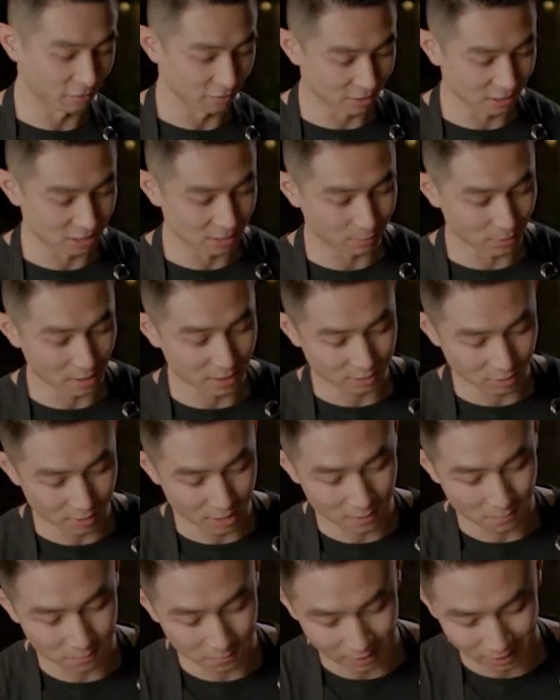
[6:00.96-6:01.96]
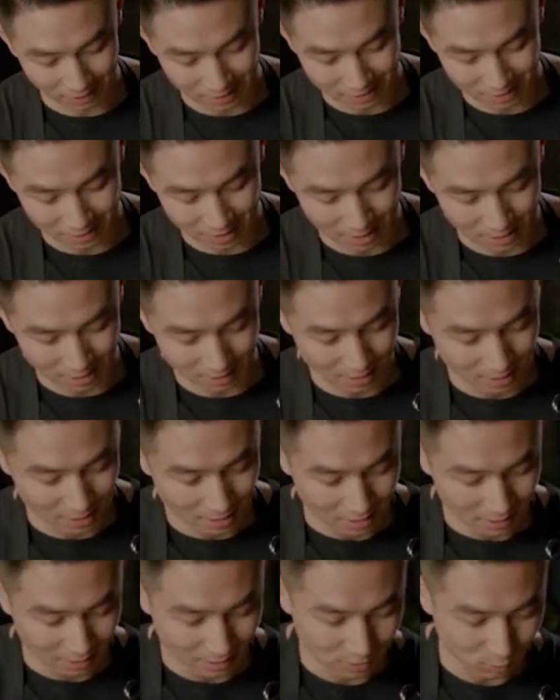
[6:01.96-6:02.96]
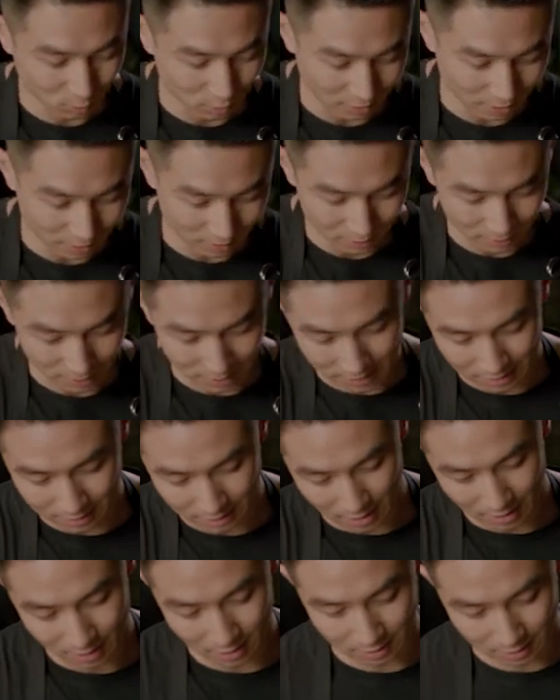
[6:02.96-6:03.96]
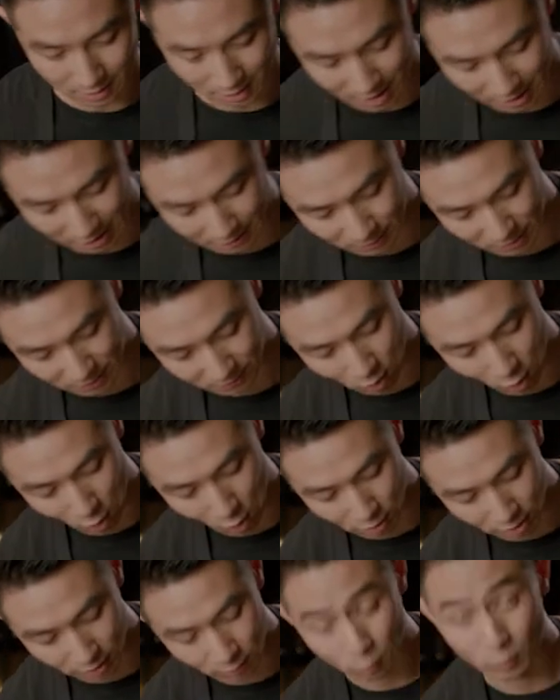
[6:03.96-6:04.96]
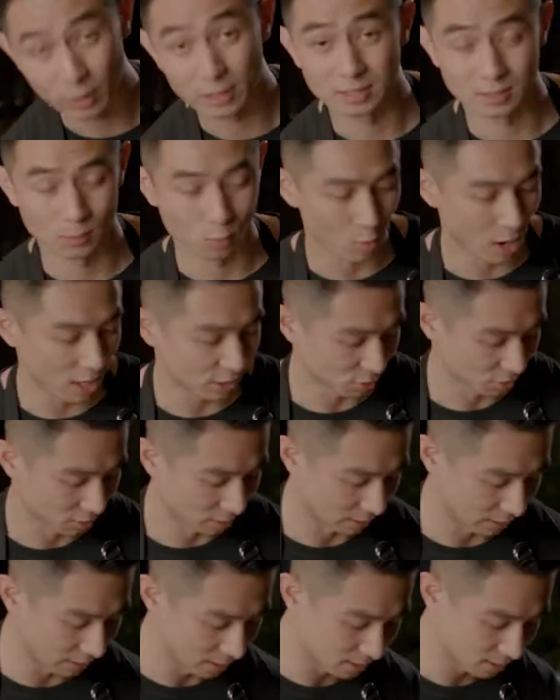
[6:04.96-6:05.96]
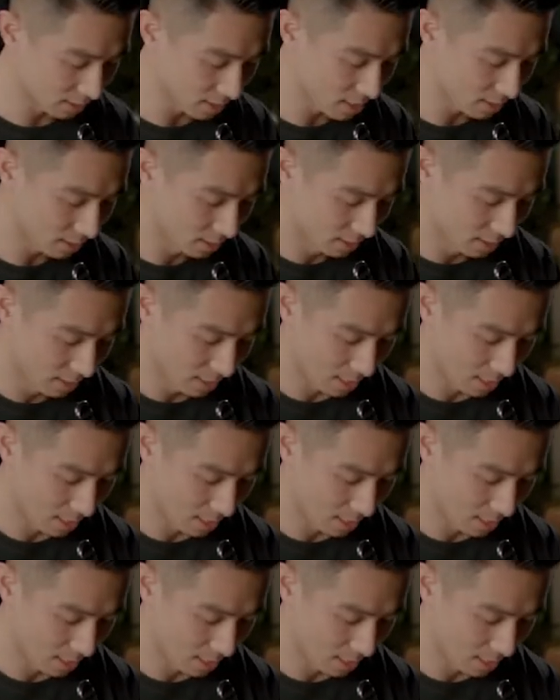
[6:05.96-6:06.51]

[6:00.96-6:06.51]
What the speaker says: for the espresso and praline tart. This one here is the tart that's been coated with some white chocolate on the inside.